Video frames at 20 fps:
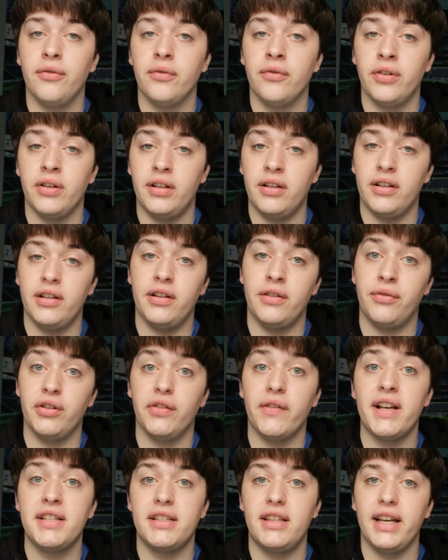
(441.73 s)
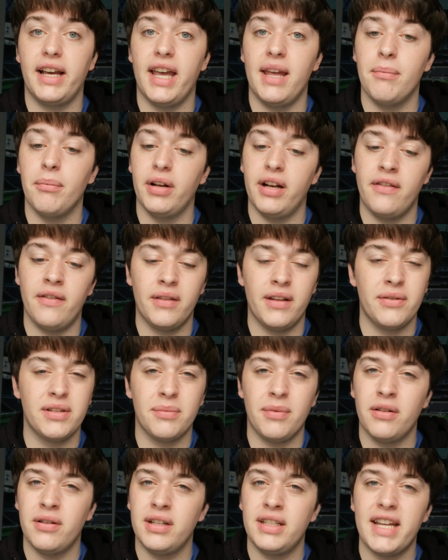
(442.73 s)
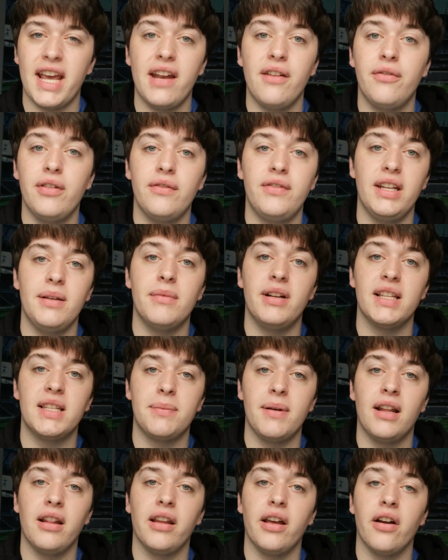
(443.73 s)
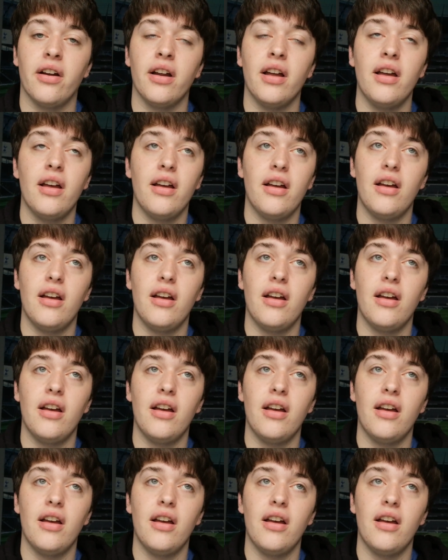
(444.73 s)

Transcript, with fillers: for the for the rest of the game, but in, there was about a 10 15 minute spell there